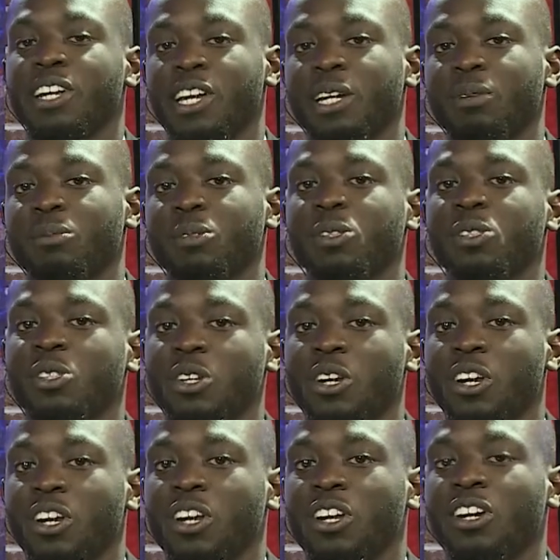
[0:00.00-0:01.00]
able to
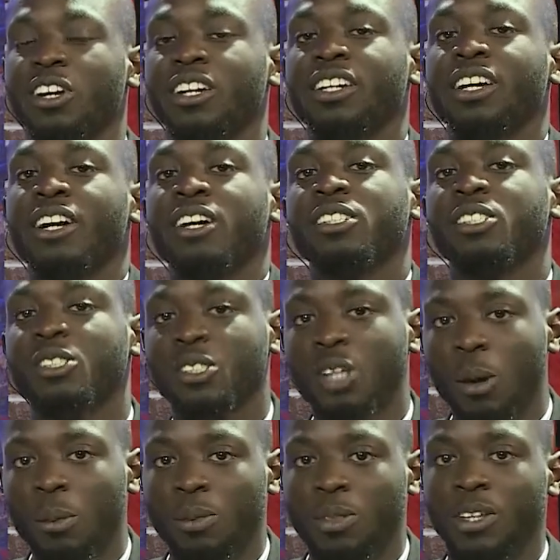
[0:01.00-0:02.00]
learn
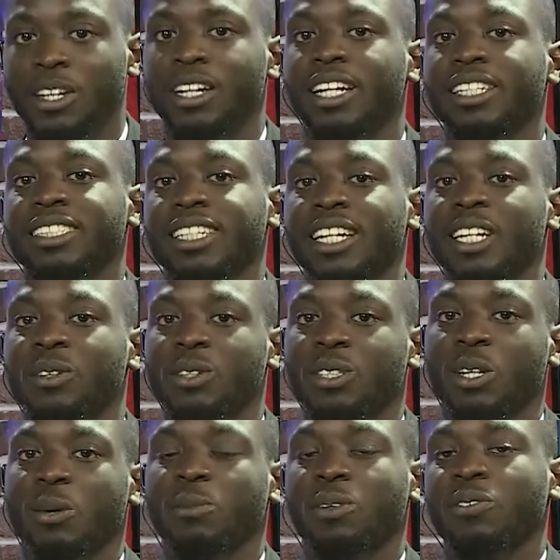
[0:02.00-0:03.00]
something and take away
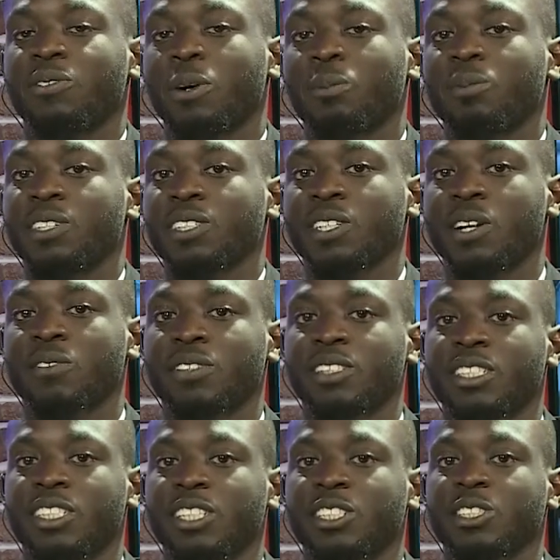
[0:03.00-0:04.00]
something from this
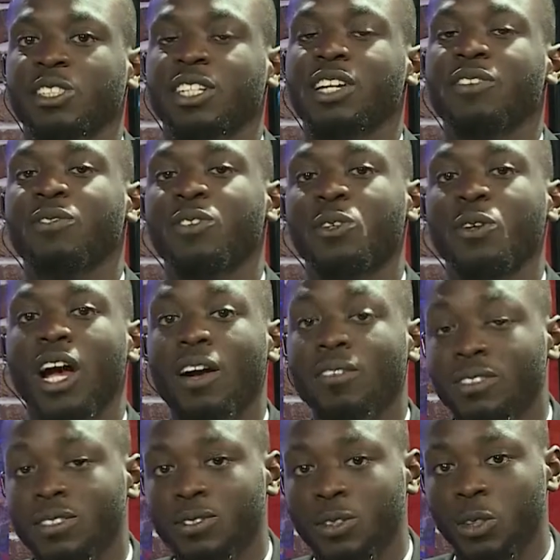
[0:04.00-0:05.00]
conversation. If you
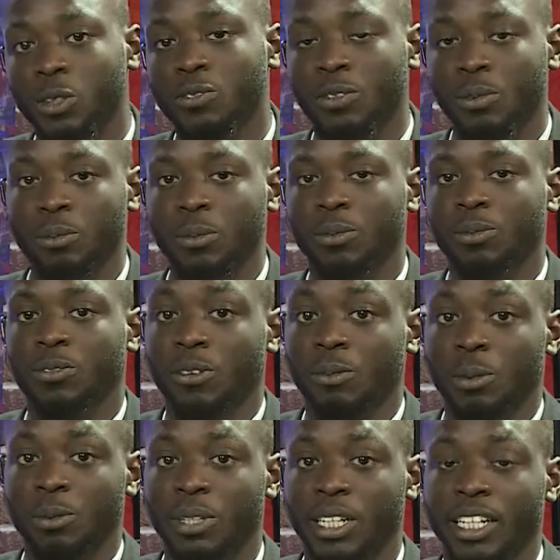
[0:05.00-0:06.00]
haven't followed from
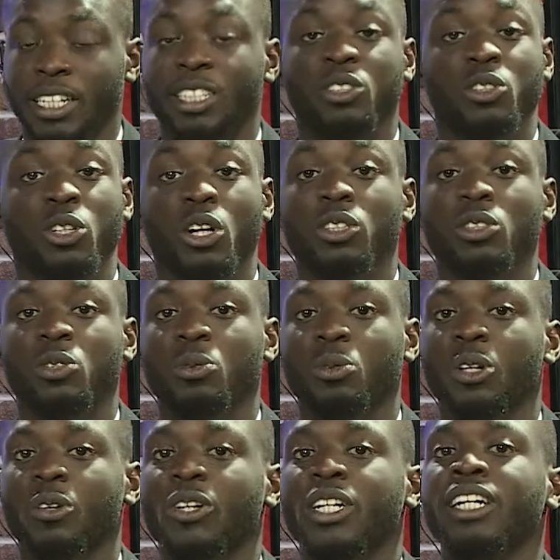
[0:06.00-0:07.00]
the beginning, not to
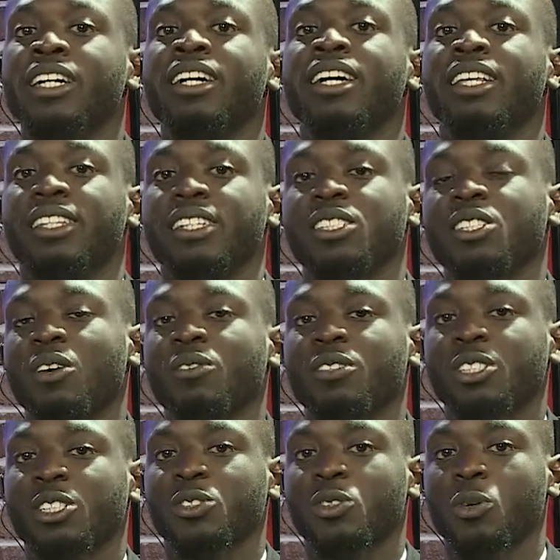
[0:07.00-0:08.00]
worry. This
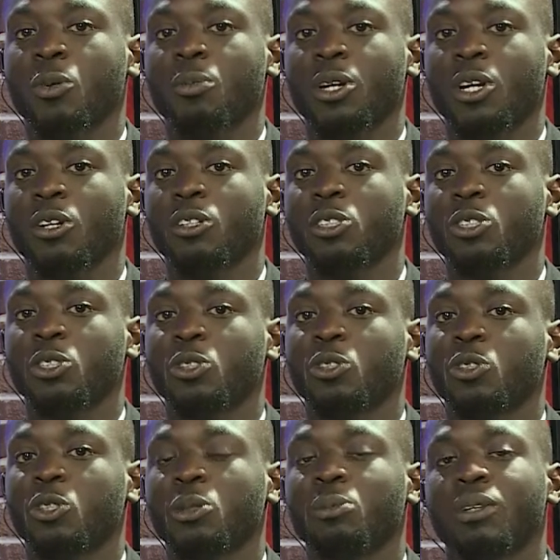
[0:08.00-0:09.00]
conversation will be on
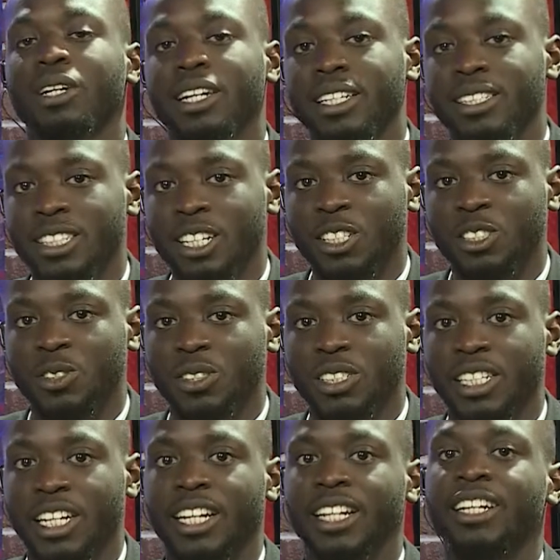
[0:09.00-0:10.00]
YouTube later
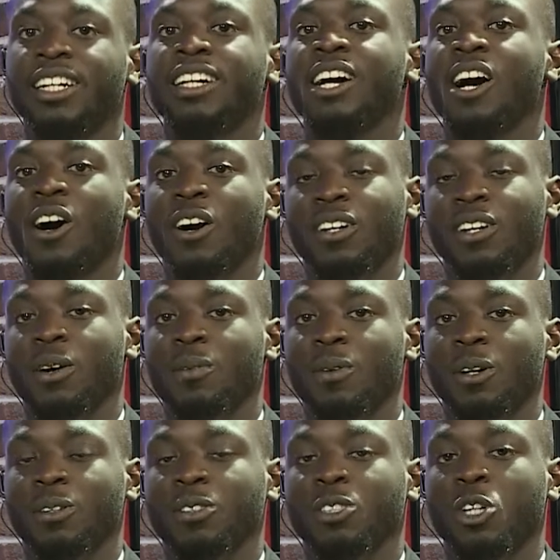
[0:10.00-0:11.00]
today.
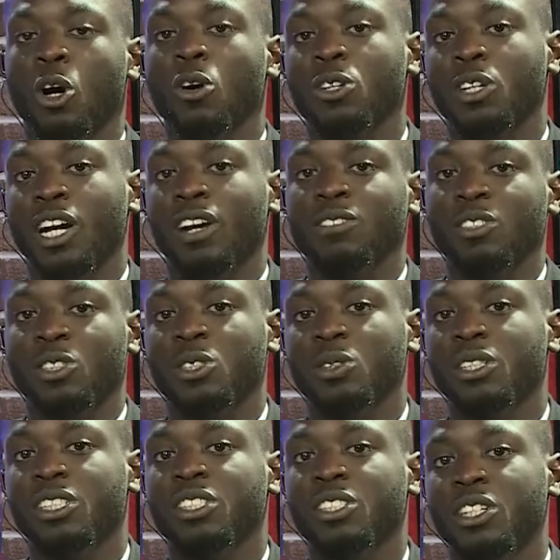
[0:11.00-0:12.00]
All you have to do
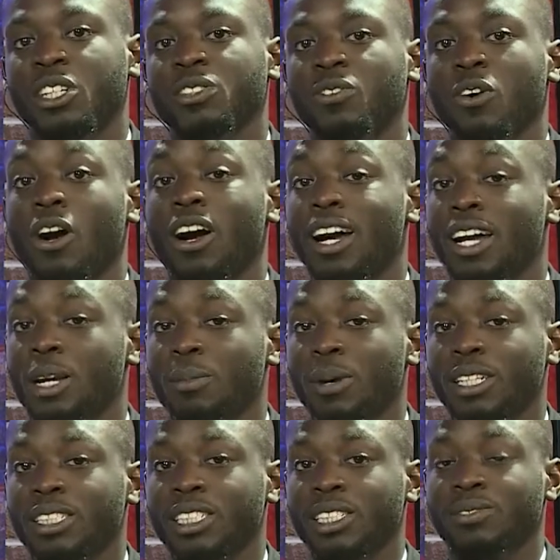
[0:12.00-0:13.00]
is search for High
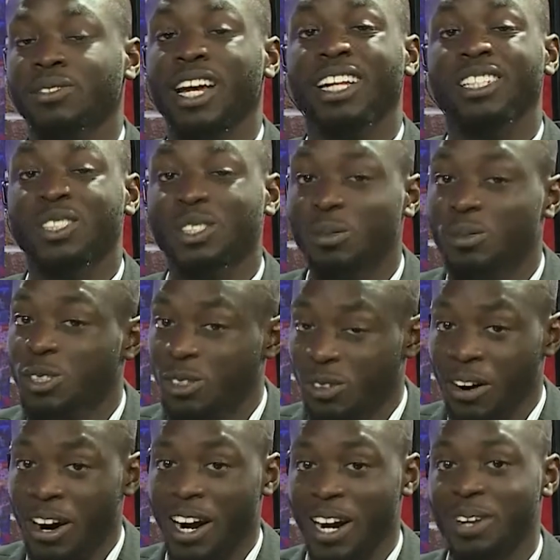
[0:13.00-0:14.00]
Impact TV and
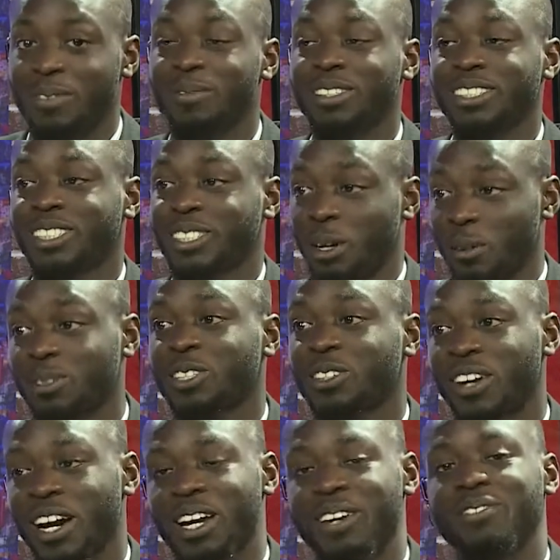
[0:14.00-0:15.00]
subscribe
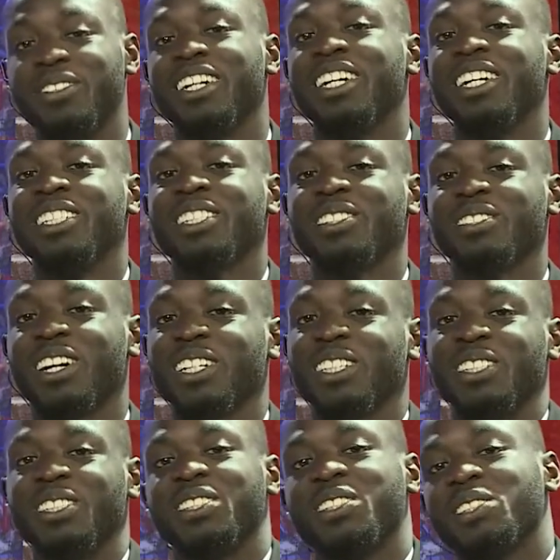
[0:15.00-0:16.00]
to our
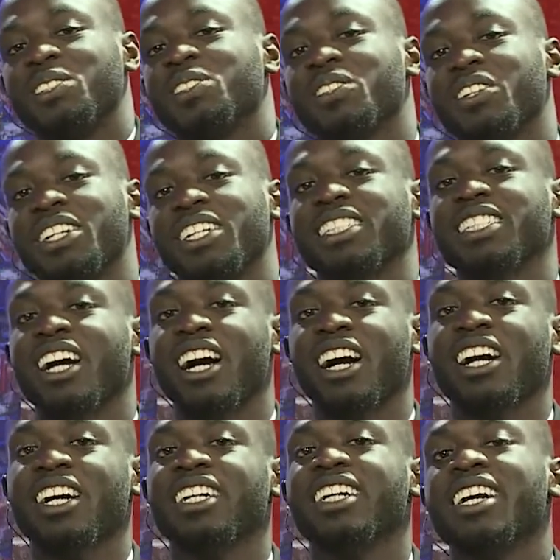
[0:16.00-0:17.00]
YouTube page,
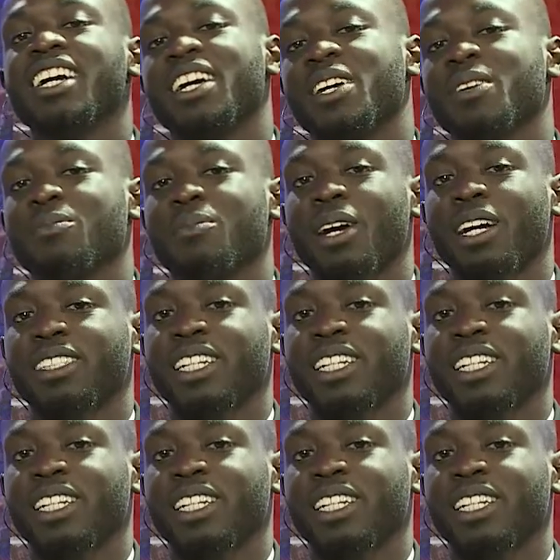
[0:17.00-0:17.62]
High Impact